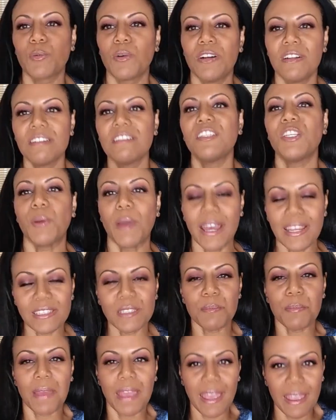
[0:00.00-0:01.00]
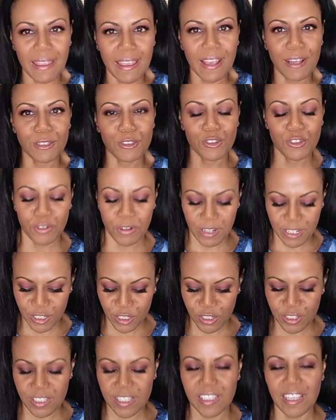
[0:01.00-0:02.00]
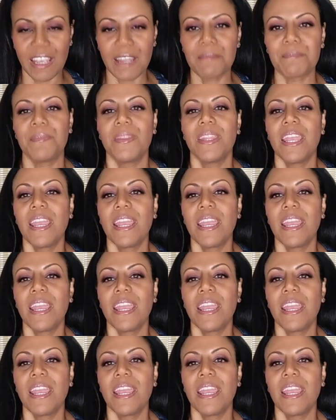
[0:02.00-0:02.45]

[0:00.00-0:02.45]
Well, you had to pay extra, I should say.